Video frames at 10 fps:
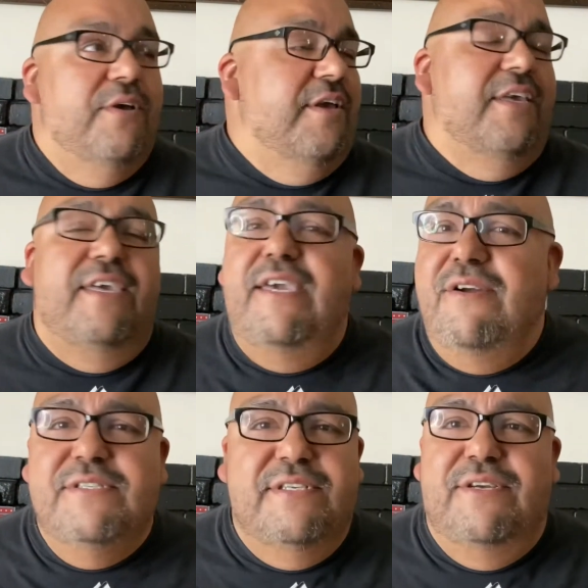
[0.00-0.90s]

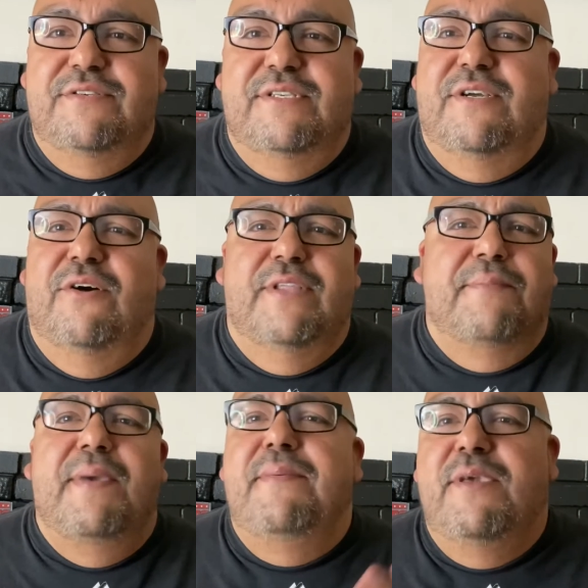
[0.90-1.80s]
years and years ago,
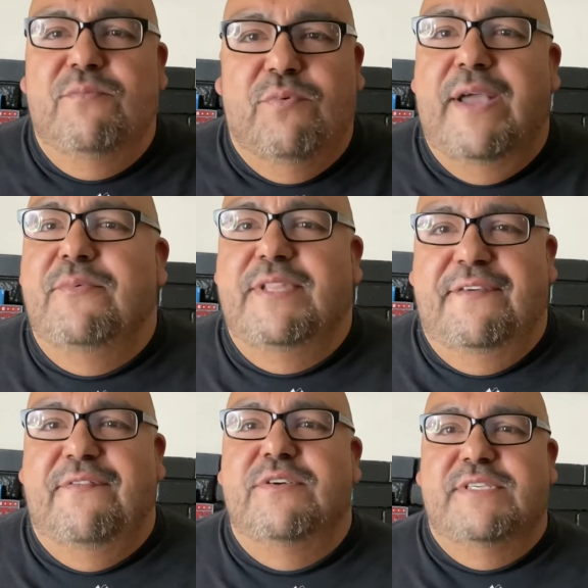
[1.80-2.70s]
like maybe right when they
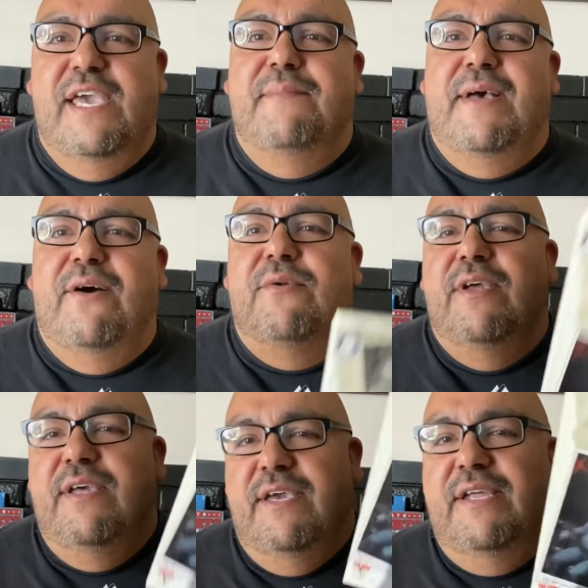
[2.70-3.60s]
first came out
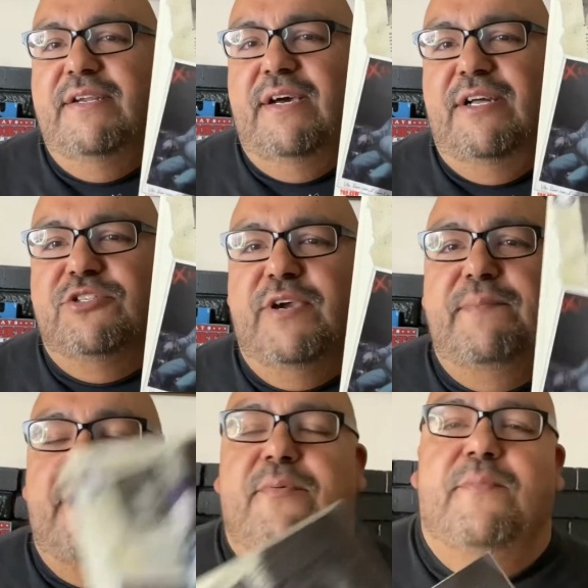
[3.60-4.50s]
in
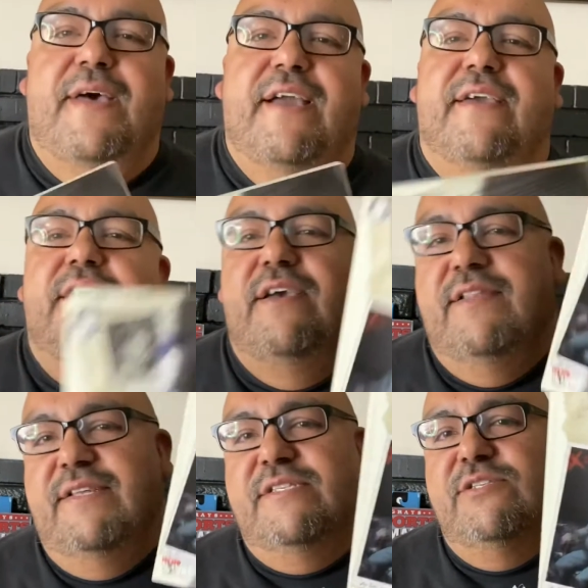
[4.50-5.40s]
trade paperback.
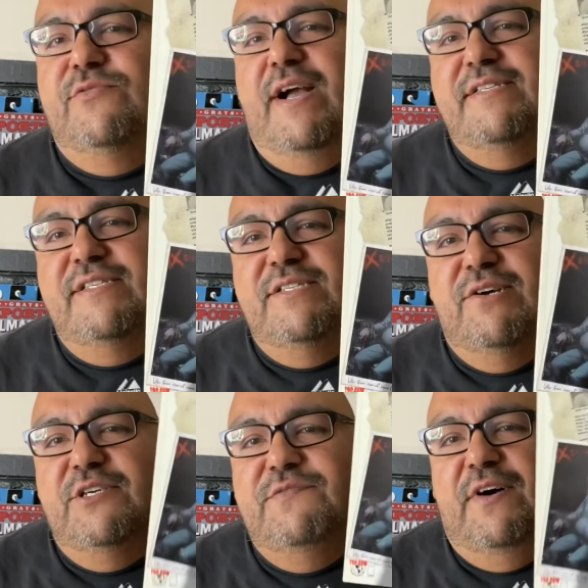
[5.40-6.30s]
This is Rising
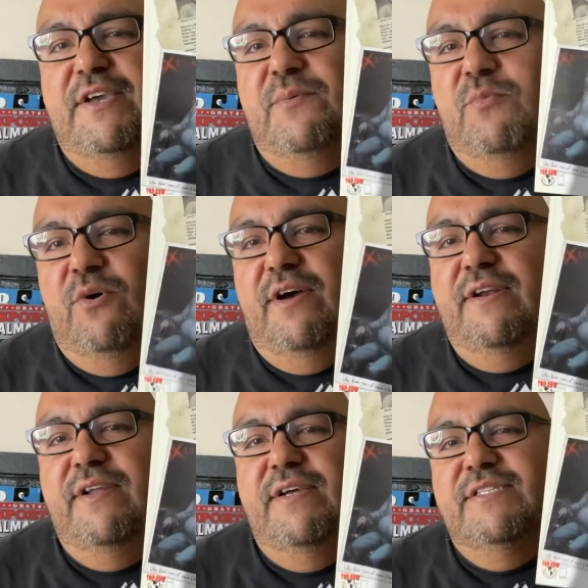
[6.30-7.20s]
Stars Volume
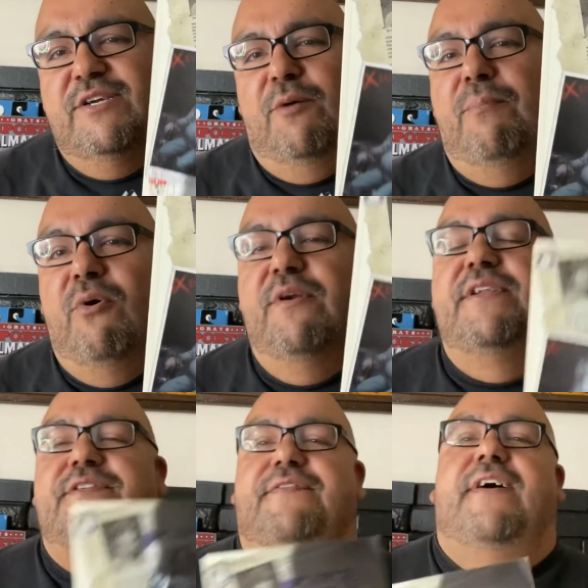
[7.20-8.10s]
1. It's called Born
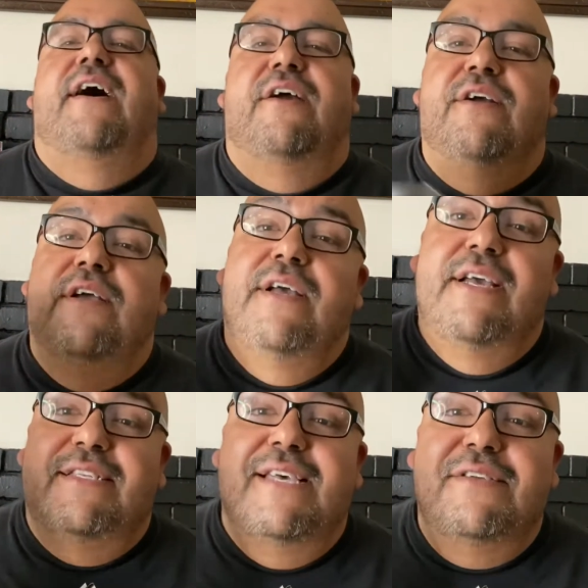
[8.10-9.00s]
into Fire.
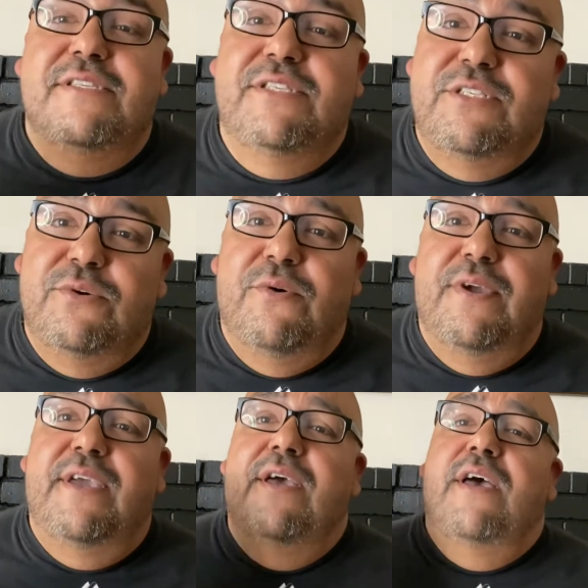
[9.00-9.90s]
It tells the
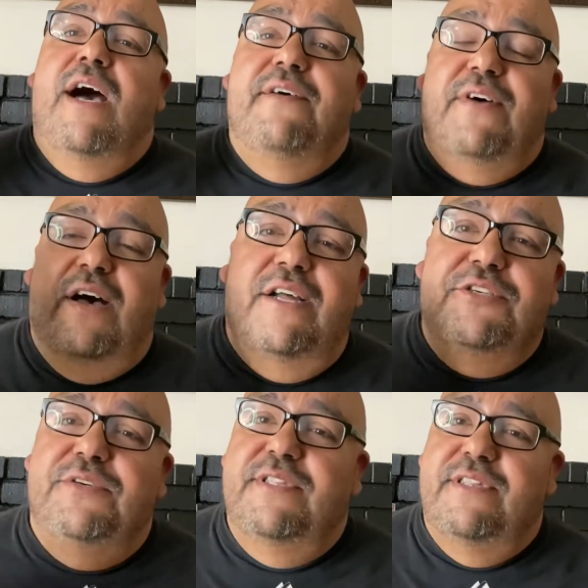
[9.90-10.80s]
story of
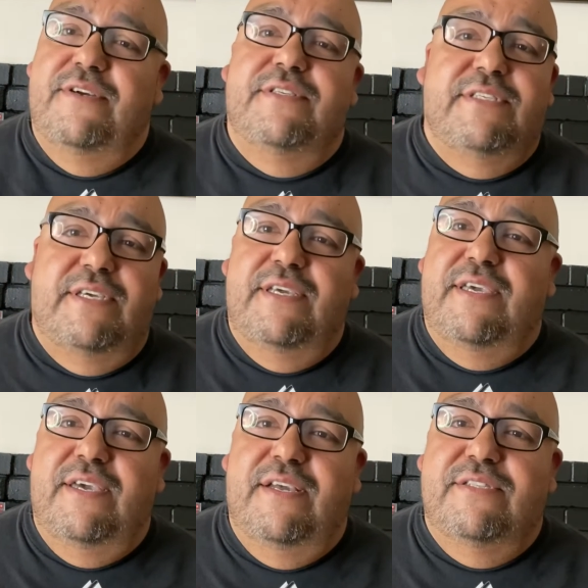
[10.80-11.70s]
113
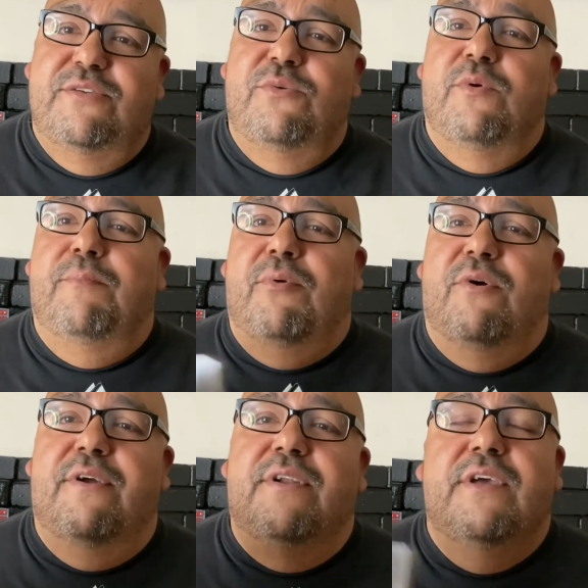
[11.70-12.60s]
kids who were
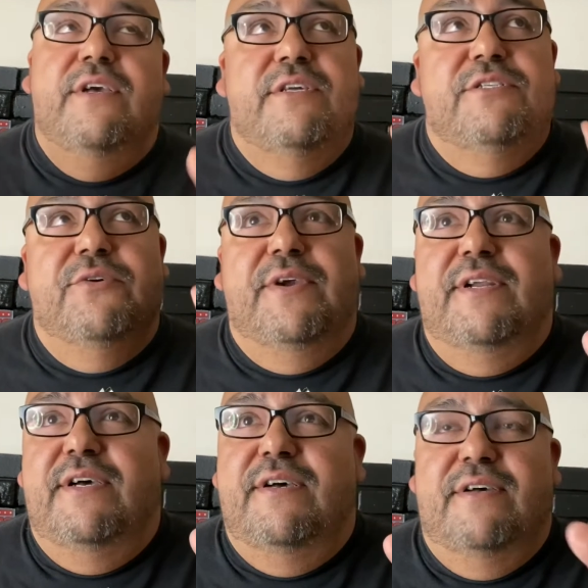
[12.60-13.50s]
born during
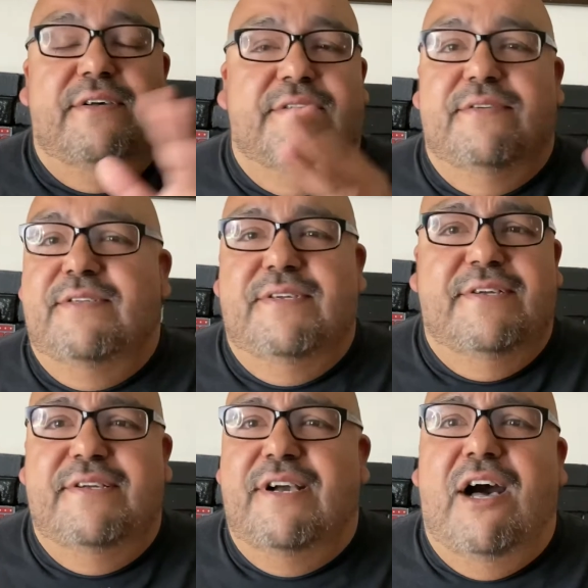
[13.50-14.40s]
a
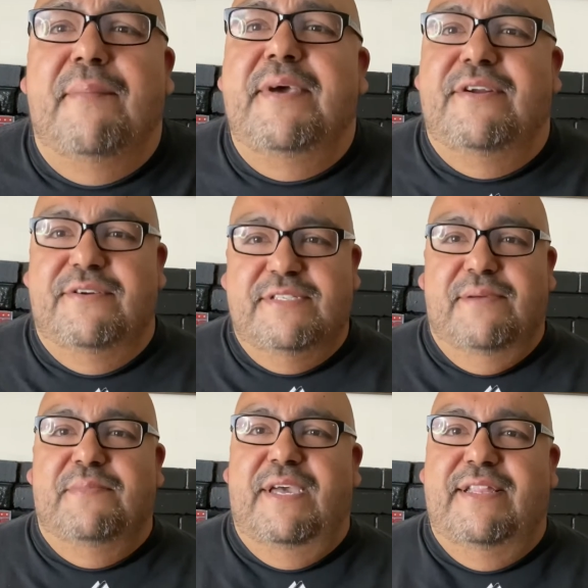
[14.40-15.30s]
comet or
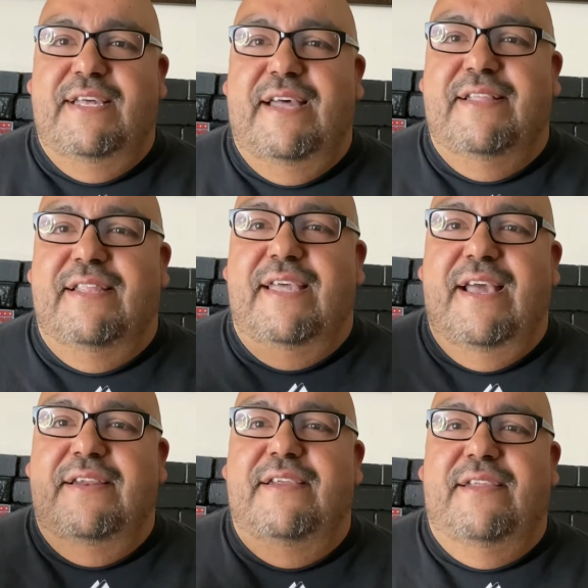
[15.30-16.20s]
something like that that
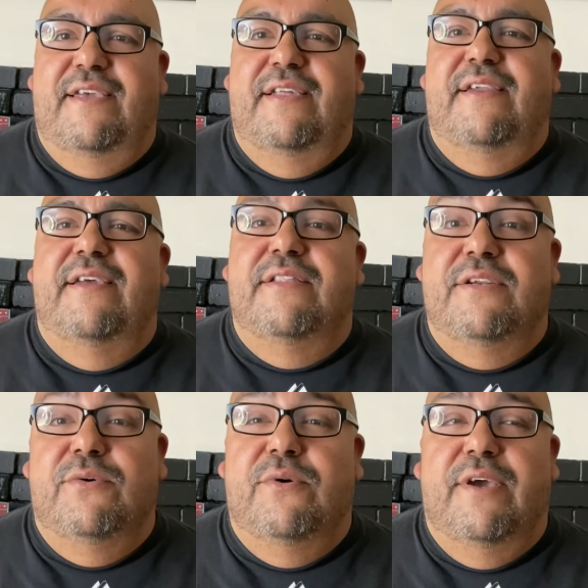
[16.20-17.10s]
landed in
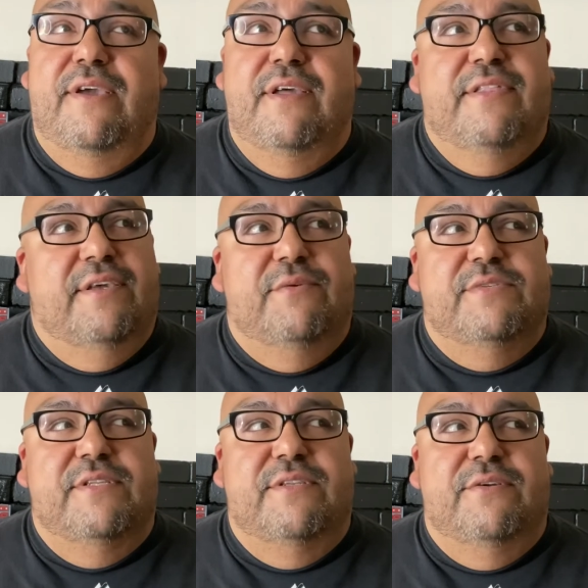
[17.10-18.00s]
Illinois. I think it
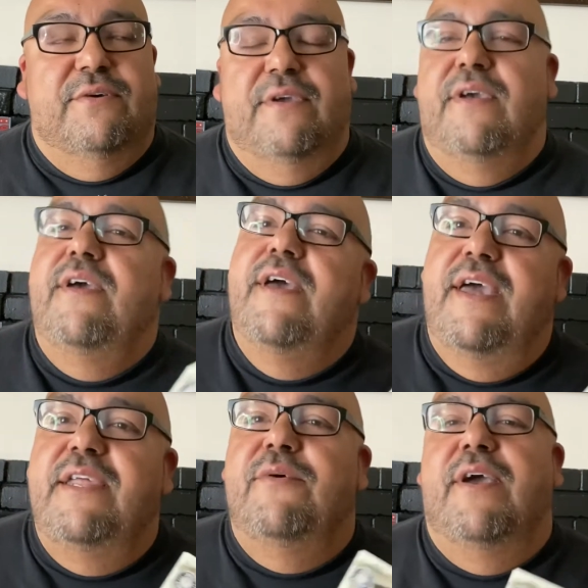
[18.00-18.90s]
was Illinois.
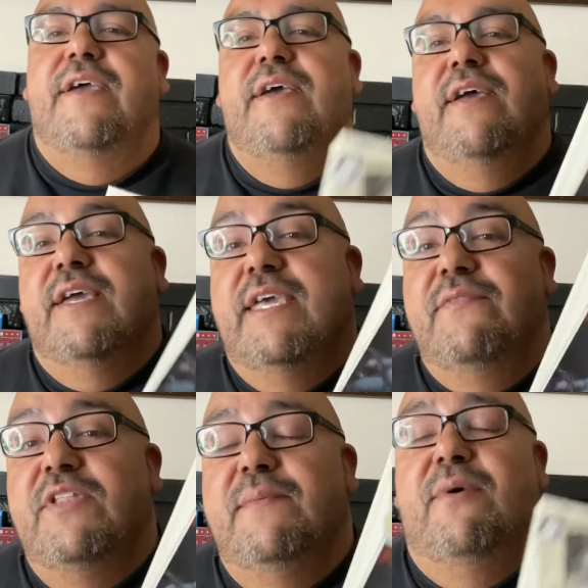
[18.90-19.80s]
Anyway,
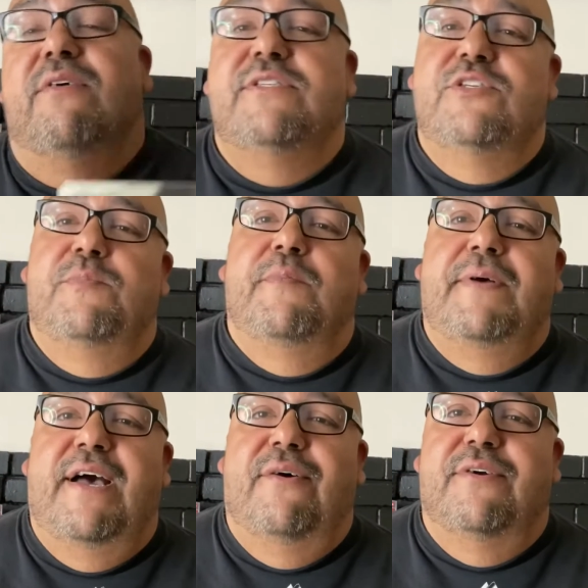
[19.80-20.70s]
giving them all
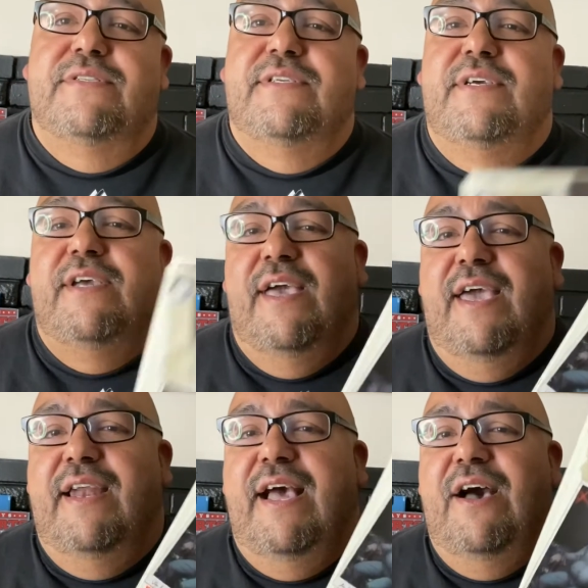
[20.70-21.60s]
superpowers
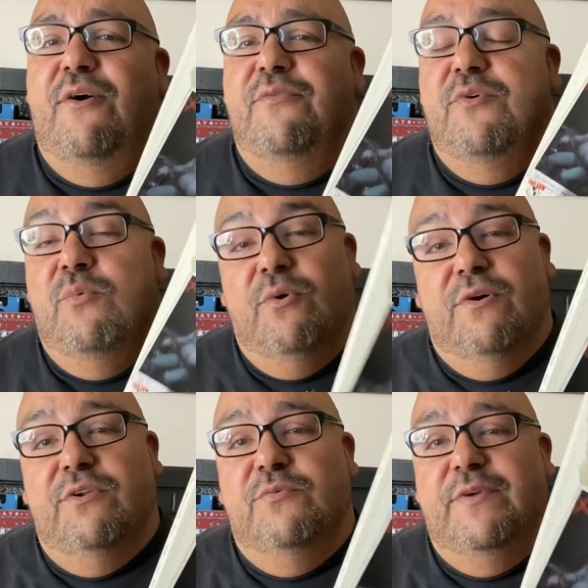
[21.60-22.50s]
and how the
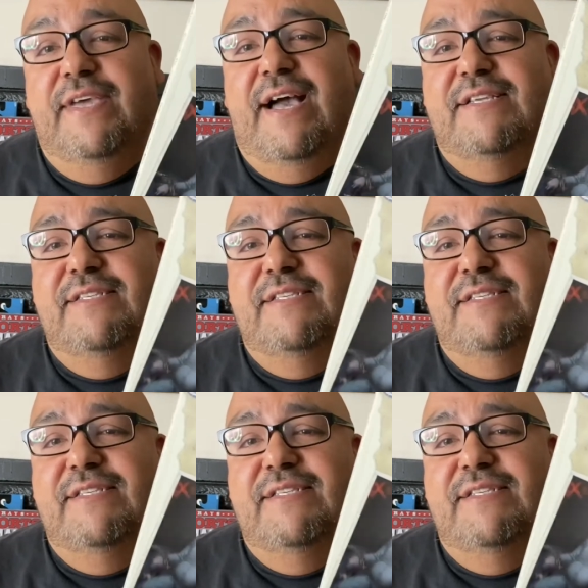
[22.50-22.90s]
world reacts to